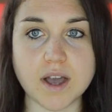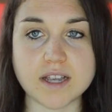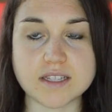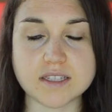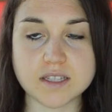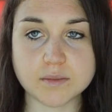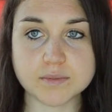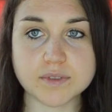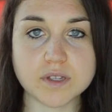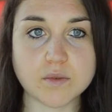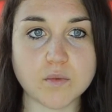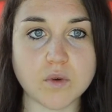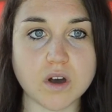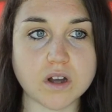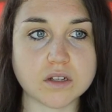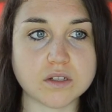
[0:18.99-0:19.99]
I simply
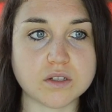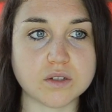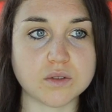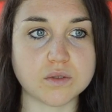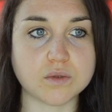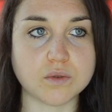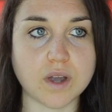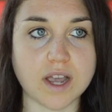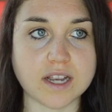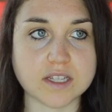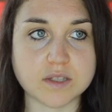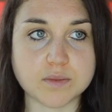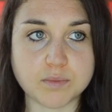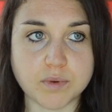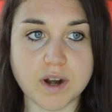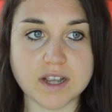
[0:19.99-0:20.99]
want to
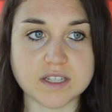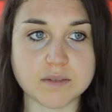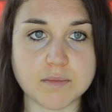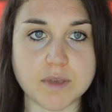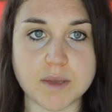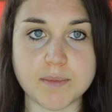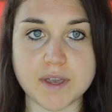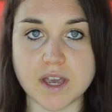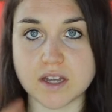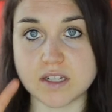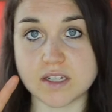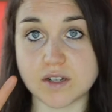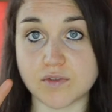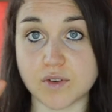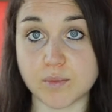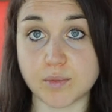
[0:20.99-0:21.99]
express maybe a
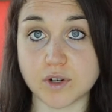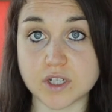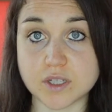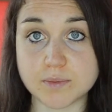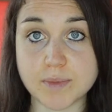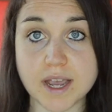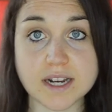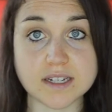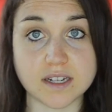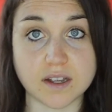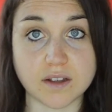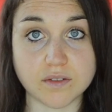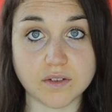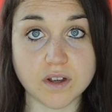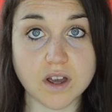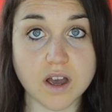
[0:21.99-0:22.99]
different perspective